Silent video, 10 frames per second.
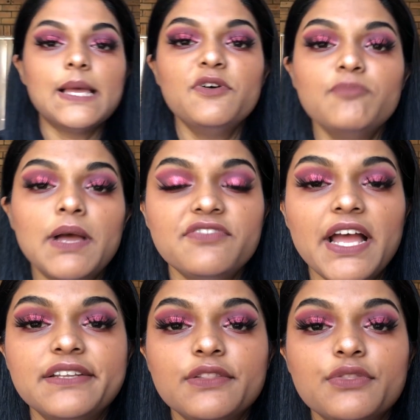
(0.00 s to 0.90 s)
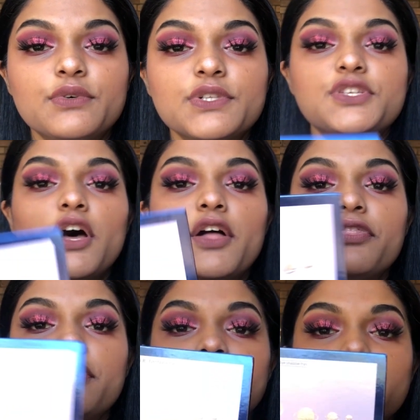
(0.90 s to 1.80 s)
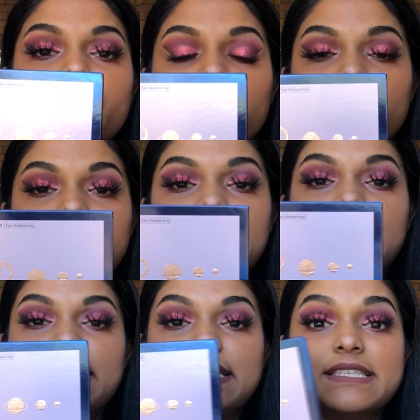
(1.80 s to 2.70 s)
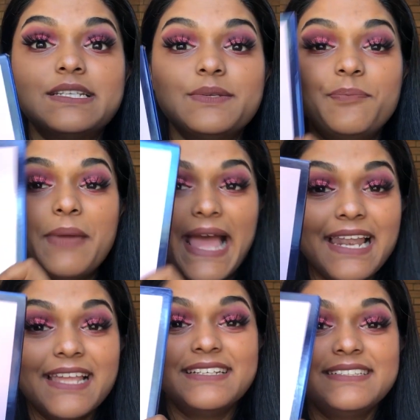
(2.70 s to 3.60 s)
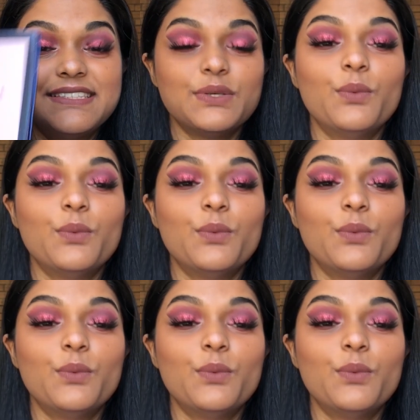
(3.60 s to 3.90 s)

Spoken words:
Some of my final thoughts on this Beauty Glazed palette.